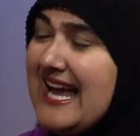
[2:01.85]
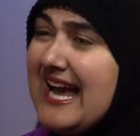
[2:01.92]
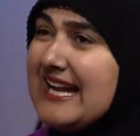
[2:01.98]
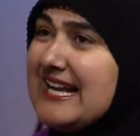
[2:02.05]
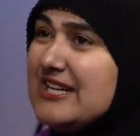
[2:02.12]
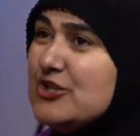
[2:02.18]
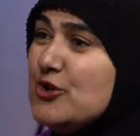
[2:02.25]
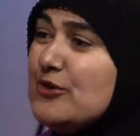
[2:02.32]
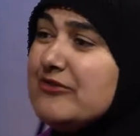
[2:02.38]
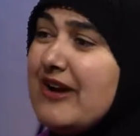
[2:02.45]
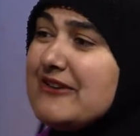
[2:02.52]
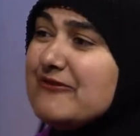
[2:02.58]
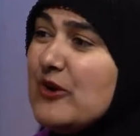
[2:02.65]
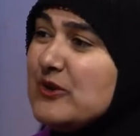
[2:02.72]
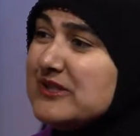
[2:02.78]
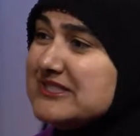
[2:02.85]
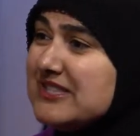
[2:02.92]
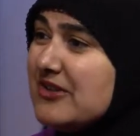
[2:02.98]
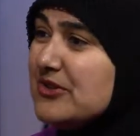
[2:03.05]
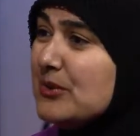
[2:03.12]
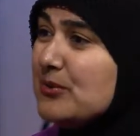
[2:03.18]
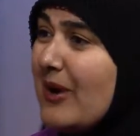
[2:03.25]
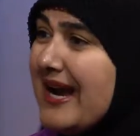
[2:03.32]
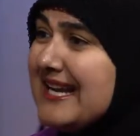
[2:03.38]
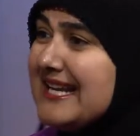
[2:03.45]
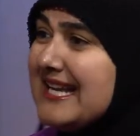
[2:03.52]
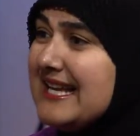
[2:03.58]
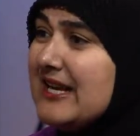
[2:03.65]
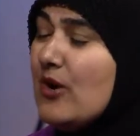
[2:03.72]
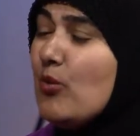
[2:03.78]
And I knew if I focus on the
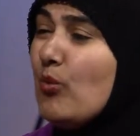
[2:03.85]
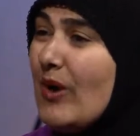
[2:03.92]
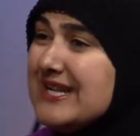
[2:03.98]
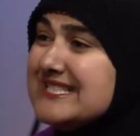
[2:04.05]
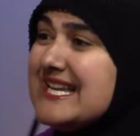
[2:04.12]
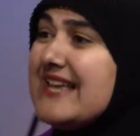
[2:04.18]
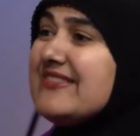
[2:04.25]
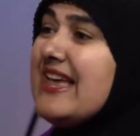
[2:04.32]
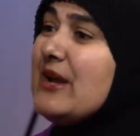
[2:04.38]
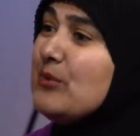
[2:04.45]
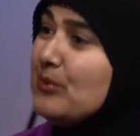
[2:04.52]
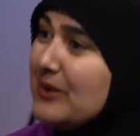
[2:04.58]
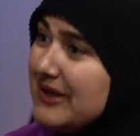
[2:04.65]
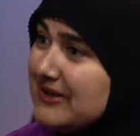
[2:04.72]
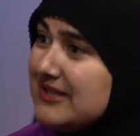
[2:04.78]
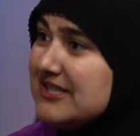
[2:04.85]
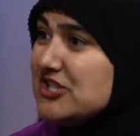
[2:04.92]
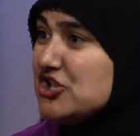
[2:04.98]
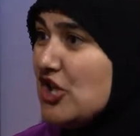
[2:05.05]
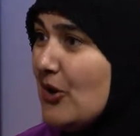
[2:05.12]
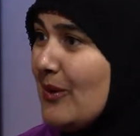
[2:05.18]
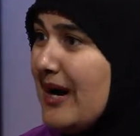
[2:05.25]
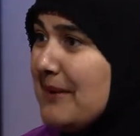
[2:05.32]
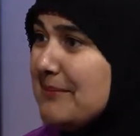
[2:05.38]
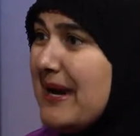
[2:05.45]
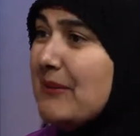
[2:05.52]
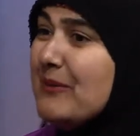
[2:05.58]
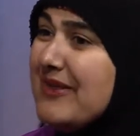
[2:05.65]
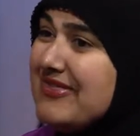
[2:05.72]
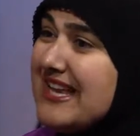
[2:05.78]
writing, one day they will show up.
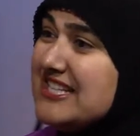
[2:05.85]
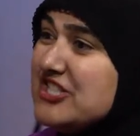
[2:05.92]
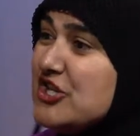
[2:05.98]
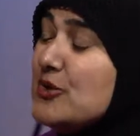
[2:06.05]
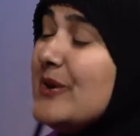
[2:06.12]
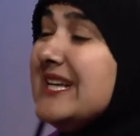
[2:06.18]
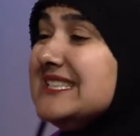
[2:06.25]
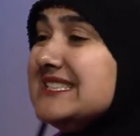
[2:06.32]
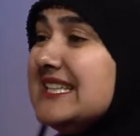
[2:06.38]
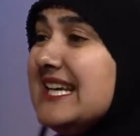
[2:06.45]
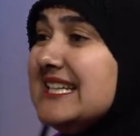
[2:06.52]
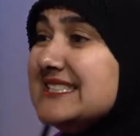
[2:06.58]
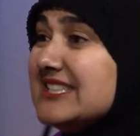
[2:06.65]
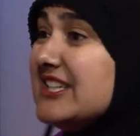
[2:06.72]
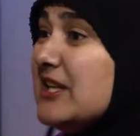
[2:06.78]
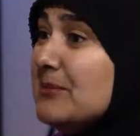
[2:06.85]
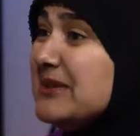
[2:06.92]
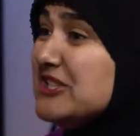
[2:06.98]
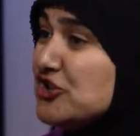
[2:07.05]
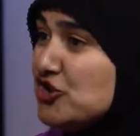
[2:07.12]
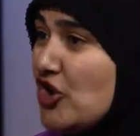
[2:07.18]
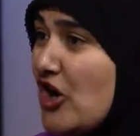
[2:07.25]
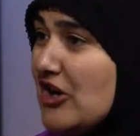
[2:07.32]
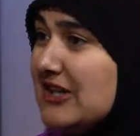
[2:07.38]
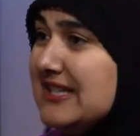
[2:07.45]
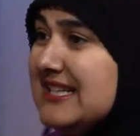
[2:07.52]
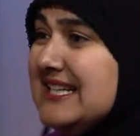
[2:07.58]
And when they do, it, it's going to be strong.